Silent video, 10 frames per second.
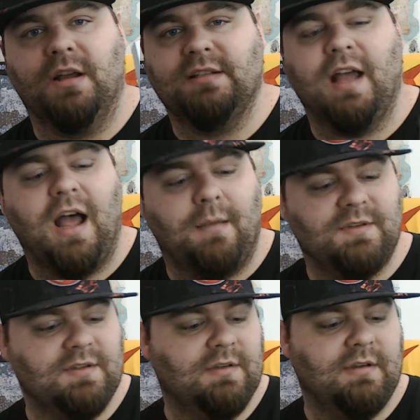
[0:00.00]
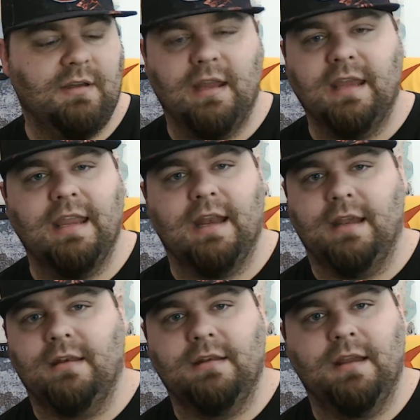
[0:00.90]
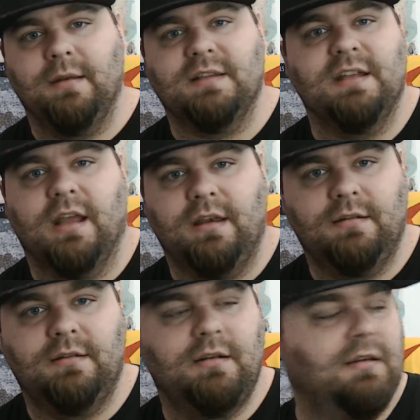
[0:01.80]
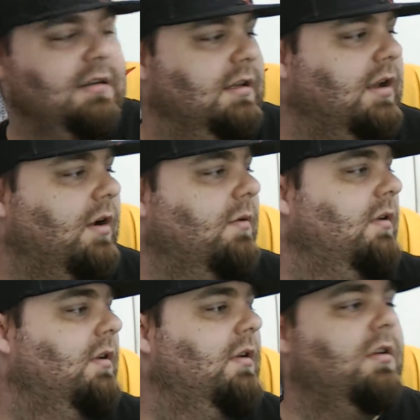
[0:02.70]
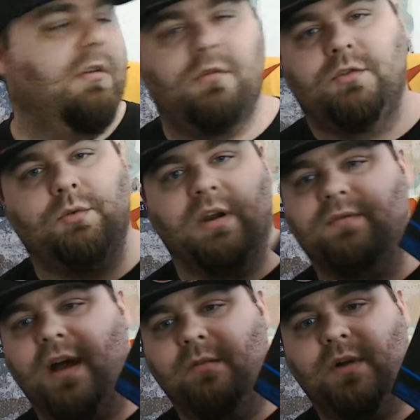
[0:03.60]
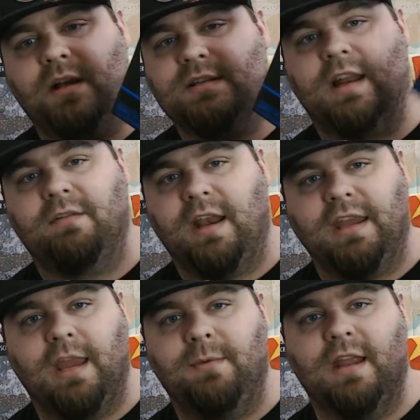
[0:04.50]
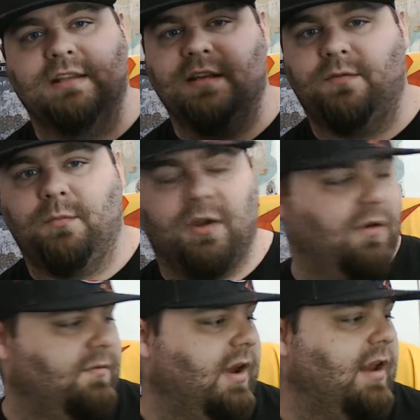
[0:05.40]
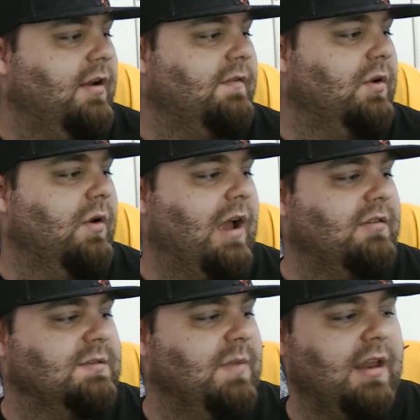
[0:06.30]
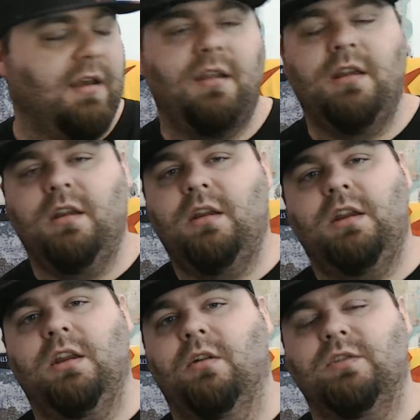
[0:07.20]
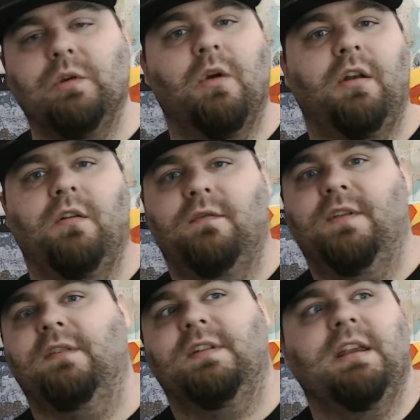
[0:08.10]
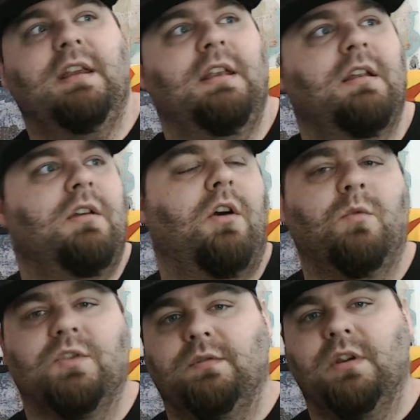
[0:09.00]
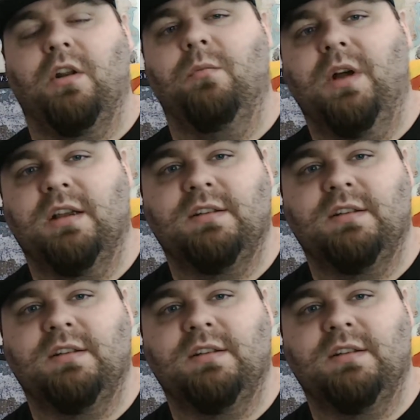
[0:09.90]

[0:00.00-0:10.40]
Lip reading: tops and get it and it's done. $25 and I've got a gaming headset for my girlfriend. I don't have to go out and spend $250, almost $300